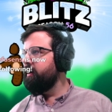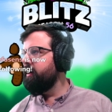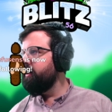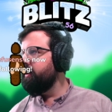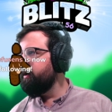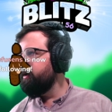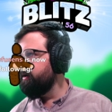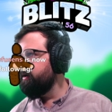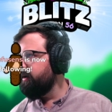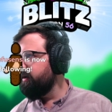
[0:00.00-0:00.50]

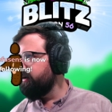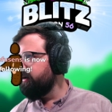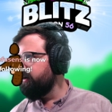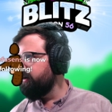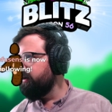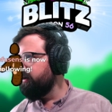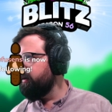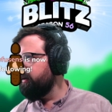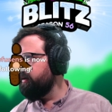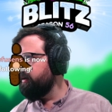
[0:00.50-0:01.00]

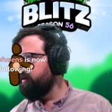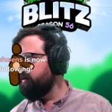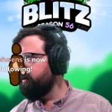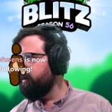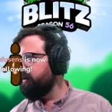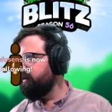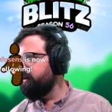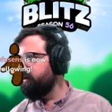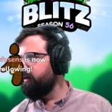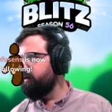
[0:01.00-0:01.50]
Uh,
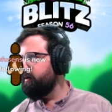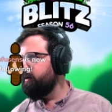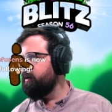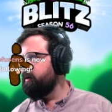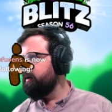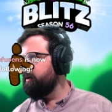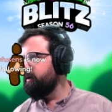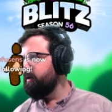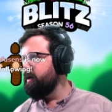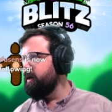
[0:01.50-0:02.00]

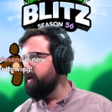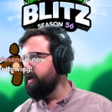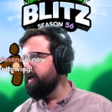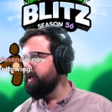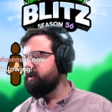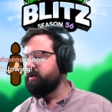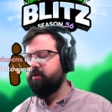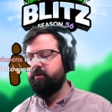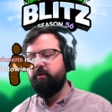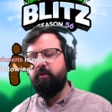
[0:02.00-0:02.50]

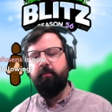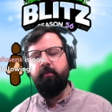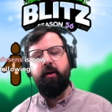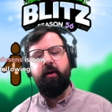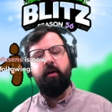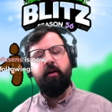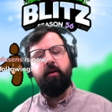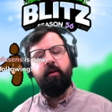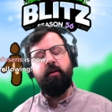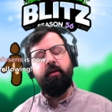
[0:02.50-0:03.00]
Nitro
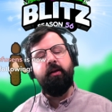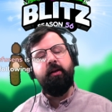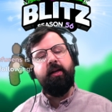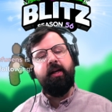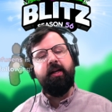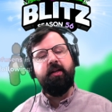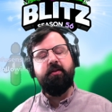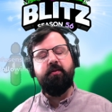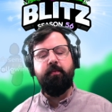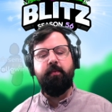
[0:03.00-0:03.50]
Ball. The
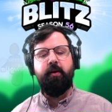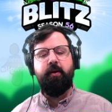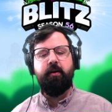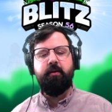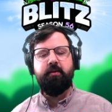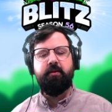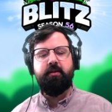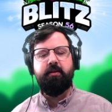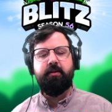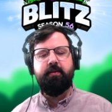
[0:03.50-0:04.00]
Nitro Ball